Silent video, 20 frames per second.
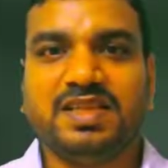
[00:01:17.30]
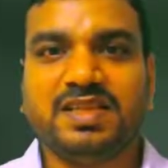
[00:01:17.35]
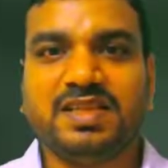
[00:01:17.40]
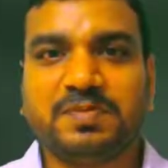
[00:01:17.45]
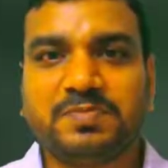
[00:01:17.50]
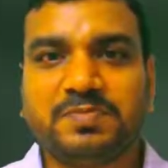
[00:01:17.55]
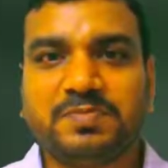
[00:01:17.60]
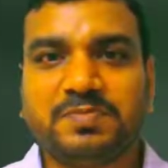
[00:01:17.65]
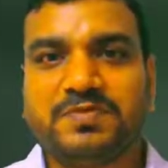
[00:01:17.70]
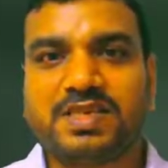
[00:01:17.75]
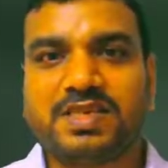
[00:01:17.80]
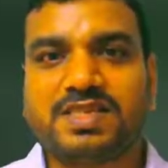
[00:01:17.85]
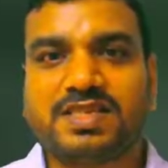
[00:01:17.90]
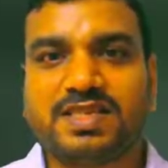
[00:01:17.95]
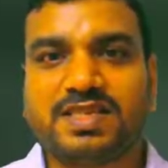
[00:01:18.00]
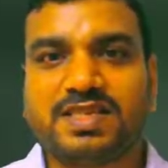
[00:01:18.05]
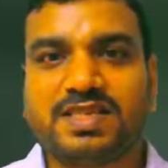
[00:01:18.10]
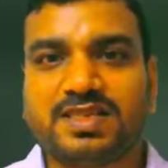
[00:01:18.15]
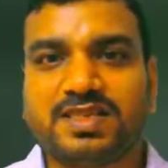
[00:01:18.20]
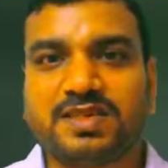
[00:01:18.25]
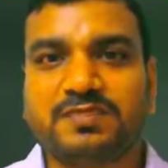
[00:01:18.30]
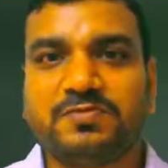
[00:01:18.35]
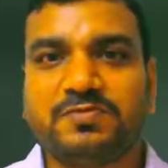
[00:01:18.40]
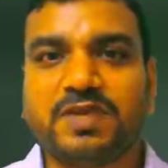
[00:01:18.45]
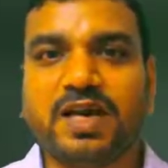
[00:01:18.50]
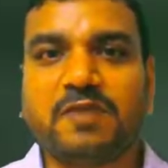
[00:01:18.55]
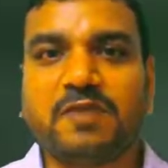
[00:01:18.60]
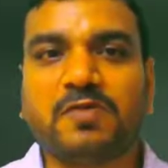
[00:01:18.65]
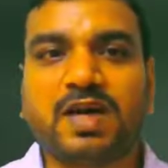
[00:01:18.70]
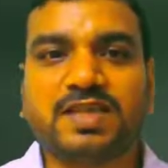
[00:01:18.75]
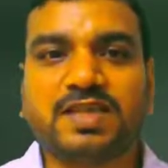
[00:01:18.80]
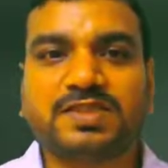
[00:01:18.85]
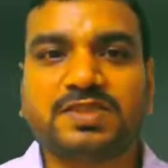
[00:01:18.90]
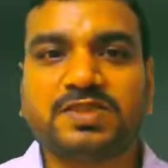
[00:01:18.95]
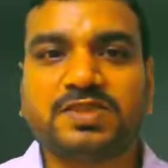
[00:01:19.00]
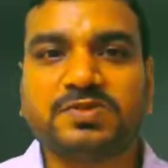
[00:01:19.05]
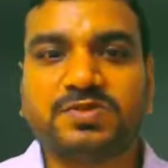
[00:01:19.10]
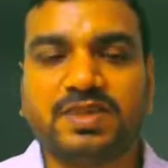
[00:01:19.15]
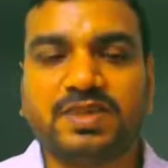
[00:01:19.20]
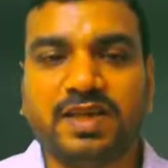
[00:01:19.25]
In the previous session, we have
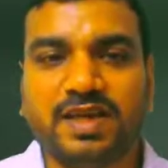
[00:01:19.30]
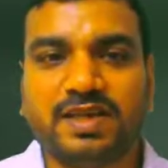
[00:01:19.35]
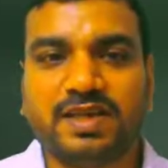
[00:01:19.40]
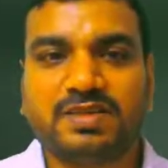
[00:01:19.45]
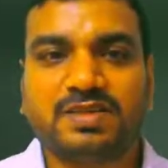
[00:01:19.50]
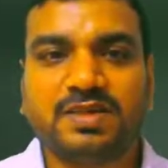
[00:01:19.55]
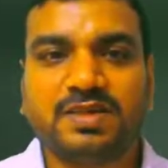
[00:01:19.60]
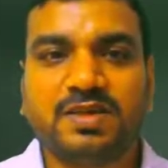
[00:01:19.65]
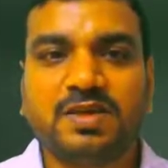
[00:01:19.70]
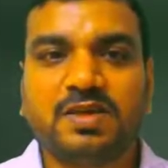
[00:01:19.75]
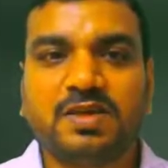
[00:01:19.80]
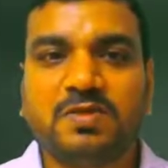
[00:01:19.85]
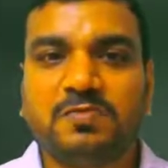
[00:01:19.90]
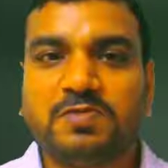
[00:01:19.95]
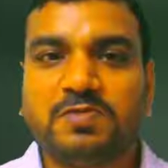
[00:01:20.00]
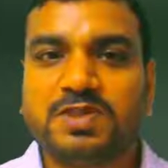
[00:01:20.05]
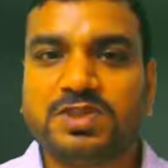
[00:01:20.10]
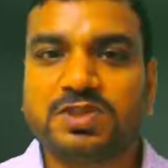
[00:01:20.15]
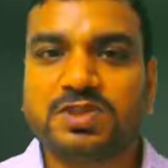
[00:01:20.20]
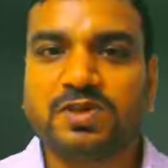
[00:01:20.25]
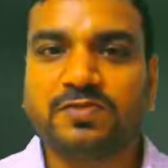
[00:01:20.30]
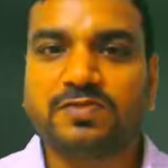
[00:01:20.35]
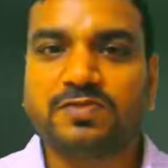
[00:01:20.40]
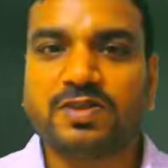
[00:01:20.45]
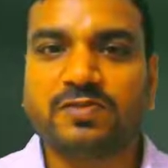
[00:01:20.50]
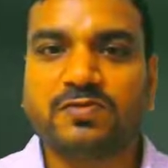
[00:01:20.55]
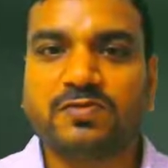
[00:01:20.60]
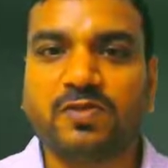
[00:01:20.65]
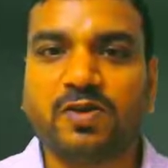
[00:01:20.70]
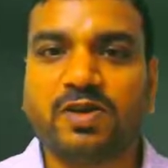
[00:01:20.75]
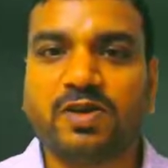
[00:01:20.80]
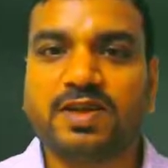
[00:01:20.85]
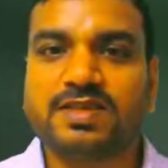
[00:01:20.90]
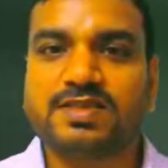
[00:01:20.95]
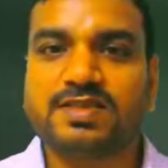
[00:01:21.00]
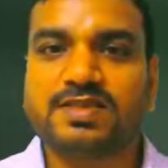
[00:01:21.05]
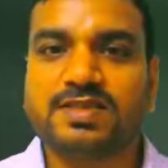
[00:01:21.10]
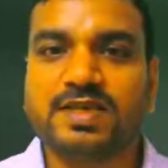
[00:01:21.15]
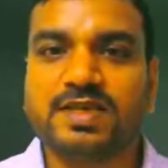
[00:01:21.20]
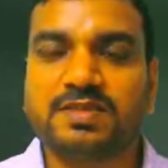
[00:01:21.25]
asked you that which of the
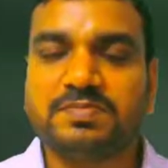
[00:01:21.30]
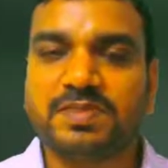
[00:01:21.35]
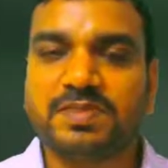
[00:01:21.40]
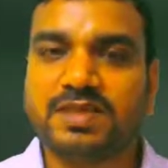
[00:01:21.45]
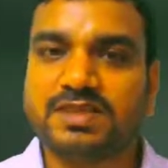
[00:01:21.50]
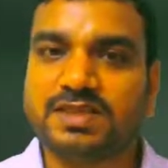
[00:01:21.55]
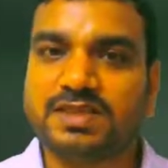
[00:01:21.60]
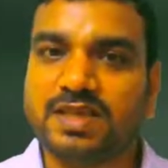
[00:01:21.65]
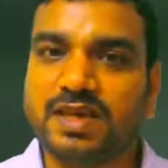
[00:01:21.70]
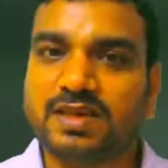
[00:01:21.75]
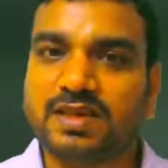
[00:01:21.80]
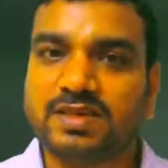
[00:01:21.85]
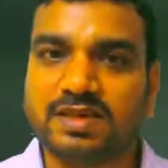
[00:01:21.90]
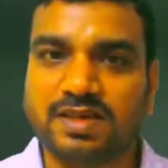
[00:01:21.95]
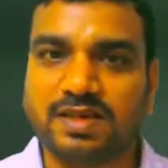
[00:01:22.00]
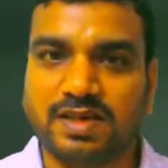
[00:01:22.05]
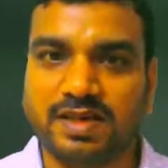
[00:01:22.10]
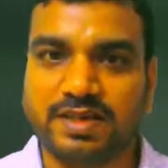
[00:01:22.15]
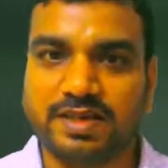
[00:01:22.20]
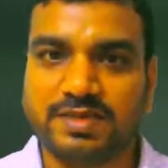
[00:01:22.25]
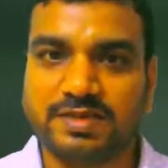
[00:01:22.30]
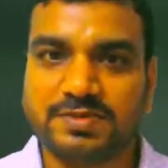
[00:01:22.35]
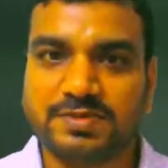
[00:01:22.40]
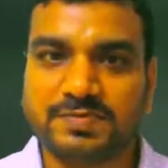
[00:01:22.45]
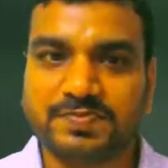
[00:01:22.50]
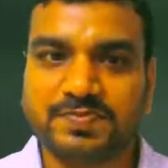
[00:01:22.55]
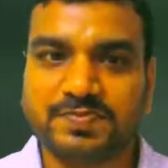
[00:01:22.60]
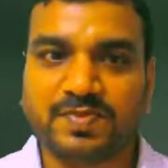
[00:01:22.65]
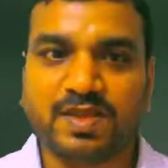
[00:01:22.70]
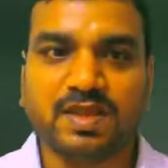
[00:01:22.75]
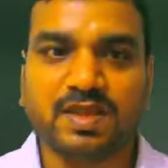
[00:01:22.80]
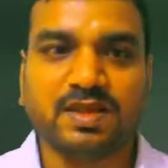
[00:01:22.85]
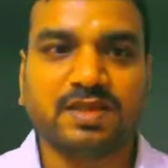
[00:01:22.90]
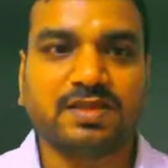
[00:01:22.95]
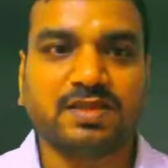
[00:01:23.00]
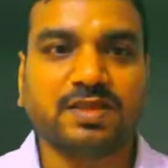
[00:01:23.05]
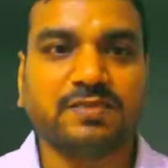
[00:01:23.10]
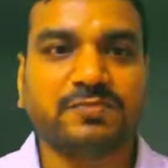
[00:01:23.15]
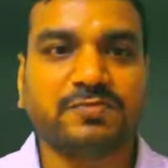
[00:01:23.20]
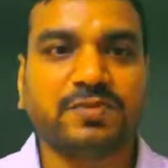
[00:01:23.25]
following statements are correct.
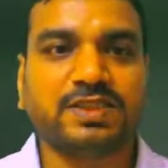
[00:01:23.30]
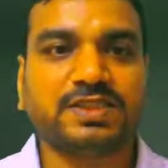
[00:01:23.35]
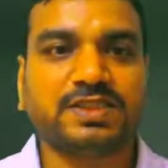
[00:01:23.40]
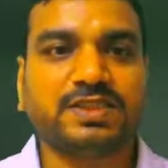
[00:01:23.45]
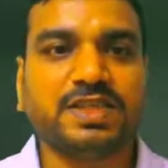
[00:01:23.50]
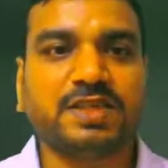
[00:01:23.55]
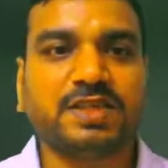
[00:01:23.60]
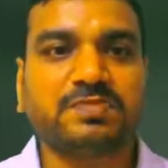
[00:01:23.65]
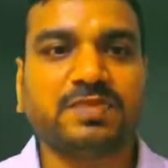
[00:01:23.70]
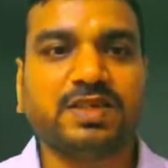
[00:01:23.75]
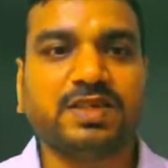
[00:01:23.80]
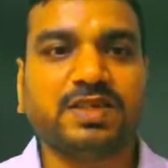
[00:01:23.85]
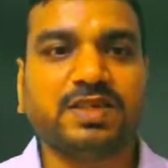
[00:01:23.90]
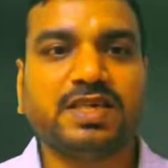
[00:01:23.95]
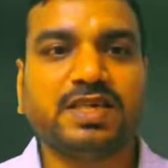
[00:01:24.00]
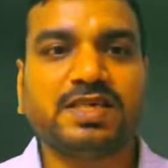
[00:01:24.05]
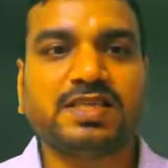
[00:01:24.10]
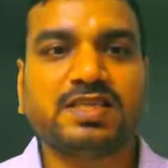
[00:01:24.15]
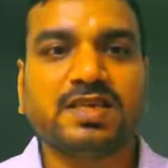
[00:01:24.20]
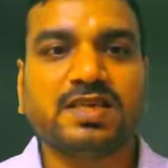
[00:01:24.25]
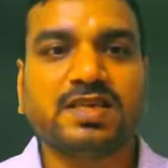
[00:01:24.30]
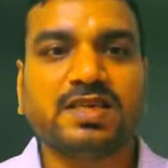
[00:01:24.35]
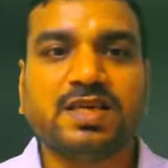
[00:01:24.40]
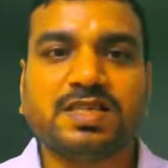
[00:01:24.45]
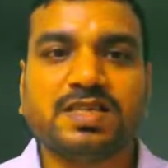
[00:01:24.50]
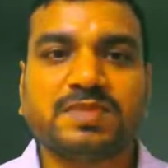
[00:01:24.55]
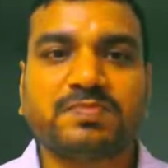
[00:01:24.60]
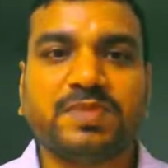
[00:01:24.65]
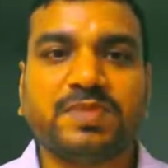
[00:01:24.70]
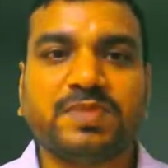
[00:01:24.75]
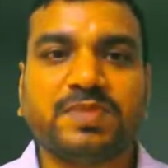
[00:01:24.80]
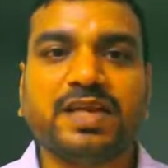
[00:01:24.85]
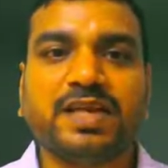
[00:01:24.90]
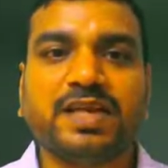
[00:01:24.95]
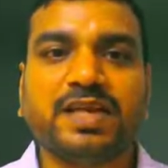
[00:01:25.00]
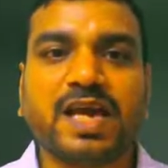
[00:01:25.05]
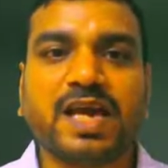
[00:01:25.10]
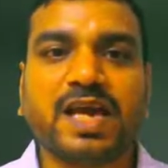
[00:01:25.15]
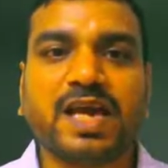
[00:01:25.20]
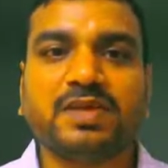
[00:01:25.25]
The first statement is
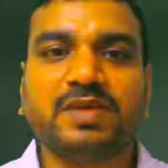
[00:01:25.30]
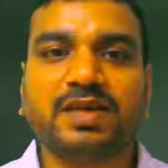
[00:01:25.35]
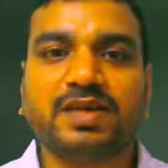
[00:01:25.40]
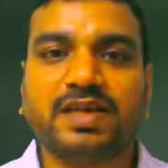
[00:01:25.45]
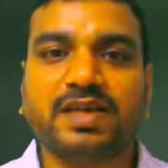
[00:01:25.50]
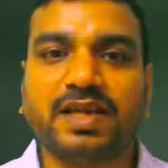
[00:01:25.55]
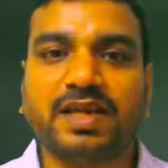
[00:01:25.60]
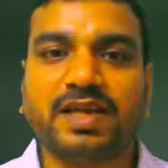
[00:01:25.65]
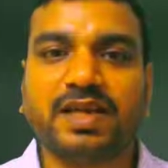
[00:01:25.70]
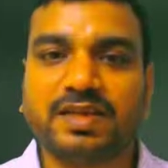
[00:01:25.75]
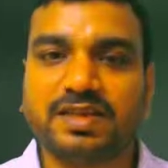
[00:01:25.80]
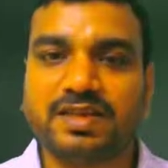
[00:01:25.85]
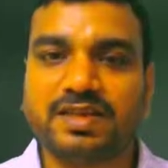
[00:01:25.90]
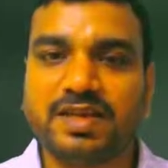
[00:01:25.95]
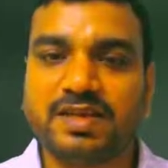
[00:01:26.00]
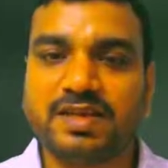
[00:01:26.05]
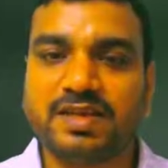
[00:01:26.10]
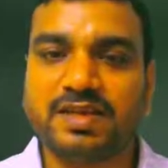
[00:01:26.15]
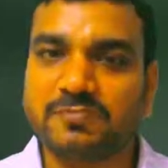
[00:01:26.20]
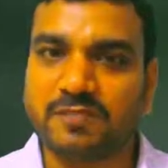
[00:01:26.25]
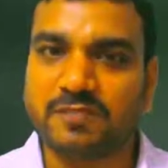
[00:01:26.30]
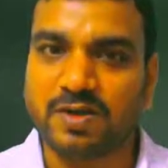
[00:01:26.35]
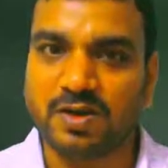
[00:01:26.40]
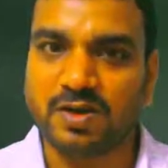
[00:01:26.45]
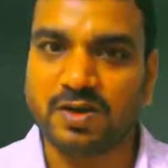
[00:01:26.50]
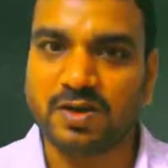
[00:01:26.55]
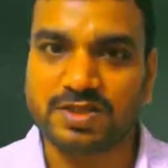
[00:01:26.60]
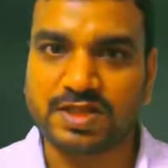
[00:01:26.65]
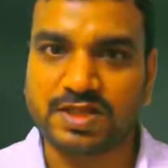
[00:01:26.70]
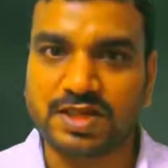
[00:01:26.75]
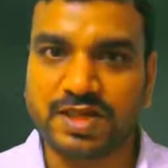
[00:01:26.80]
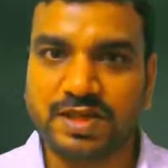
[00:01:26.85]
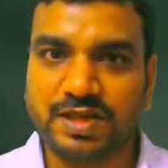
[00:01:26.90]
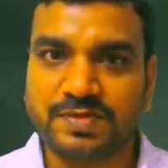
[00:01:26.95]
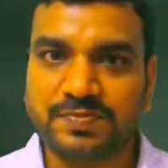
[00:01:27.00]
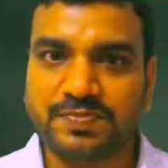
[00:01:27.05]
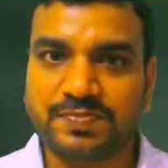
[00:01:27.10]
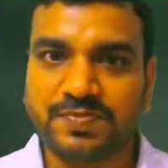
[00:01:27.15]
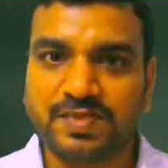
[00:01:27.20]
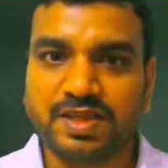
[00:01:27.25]
speed can be greater than
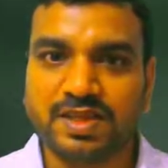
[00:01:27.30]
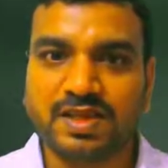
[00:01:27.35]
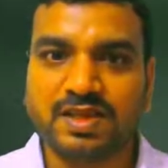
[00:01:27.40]
velocity.